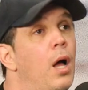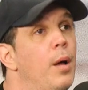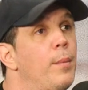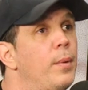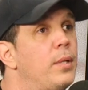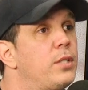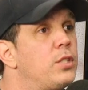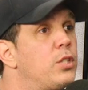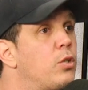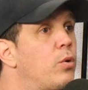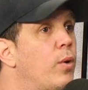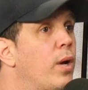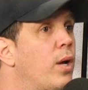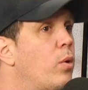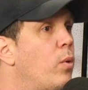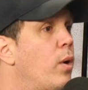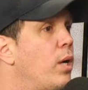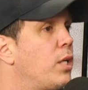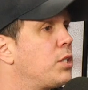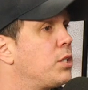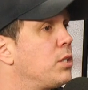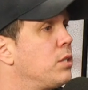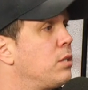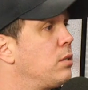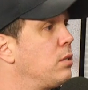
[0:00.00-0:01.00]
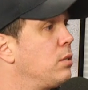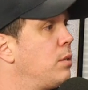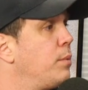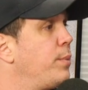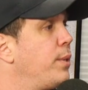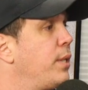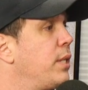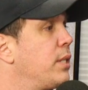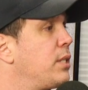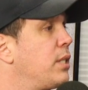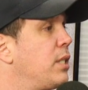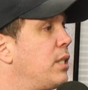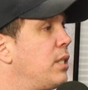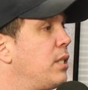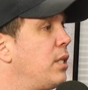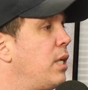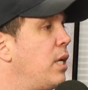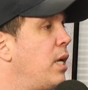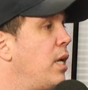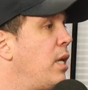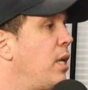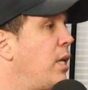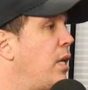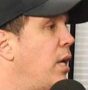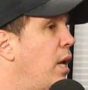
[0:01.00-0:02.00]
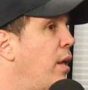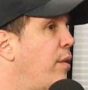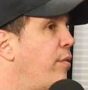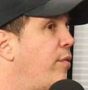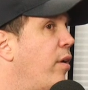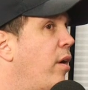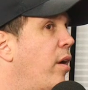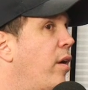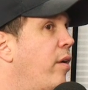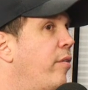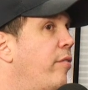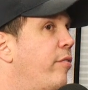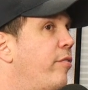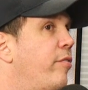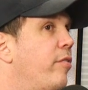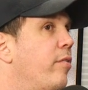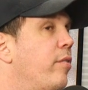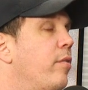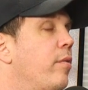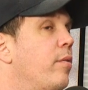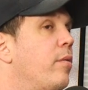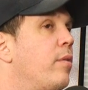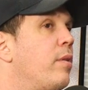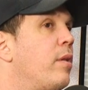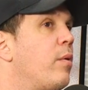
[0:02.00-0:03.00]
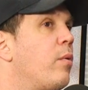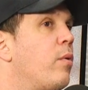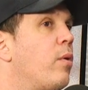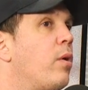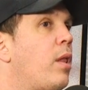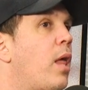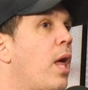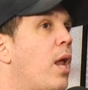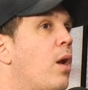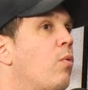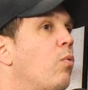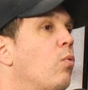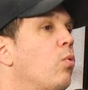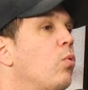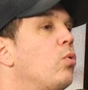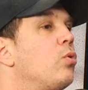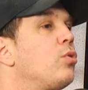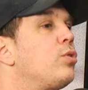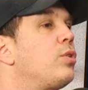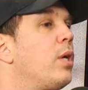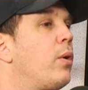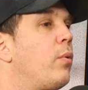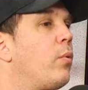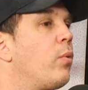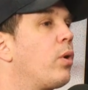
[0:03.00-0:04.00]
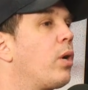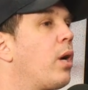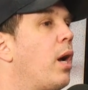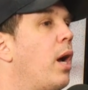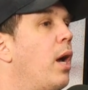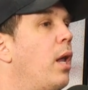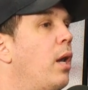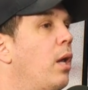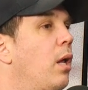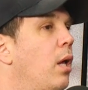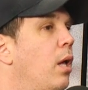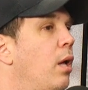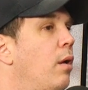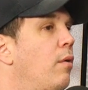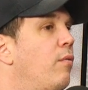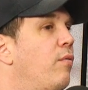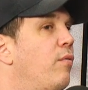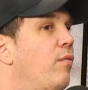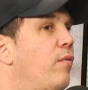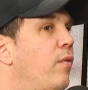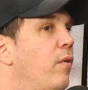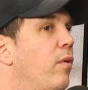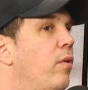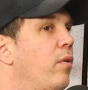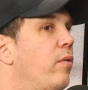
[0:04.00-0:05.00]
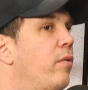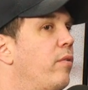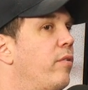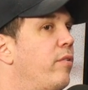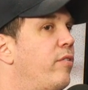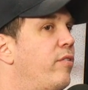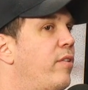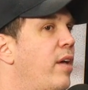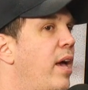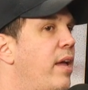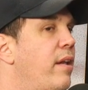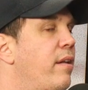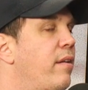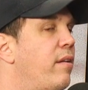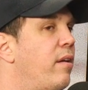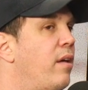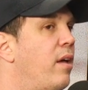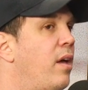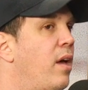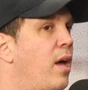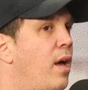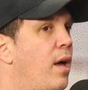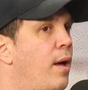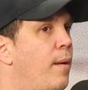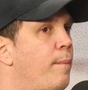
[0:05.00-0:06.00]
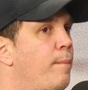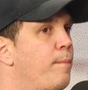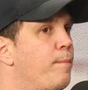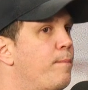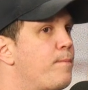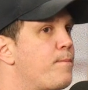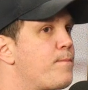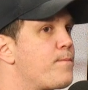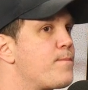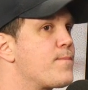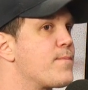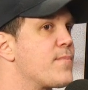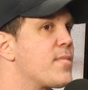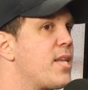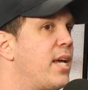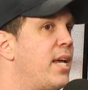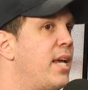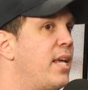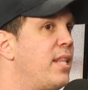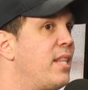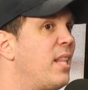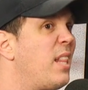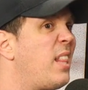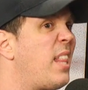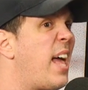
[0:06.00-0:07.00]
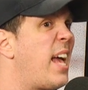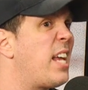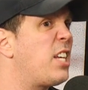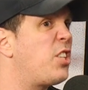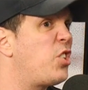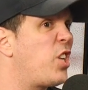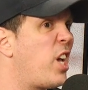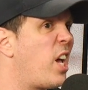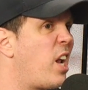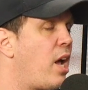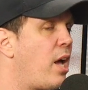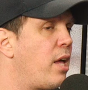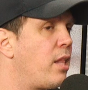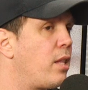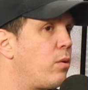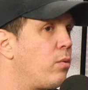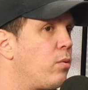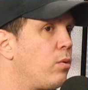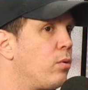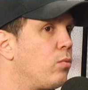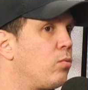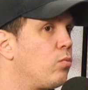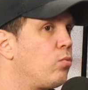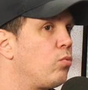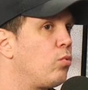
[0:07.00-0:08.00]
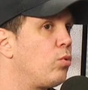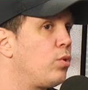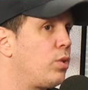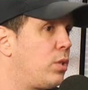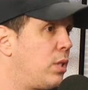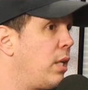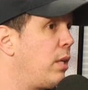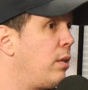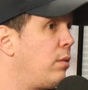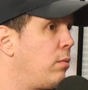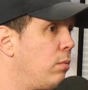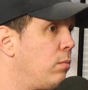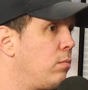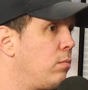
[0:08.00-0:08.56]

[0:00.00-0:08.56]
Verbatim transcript: It's a great question because it does. There were a lot of rules that were kind of set in The Last Jedi. There were rules that,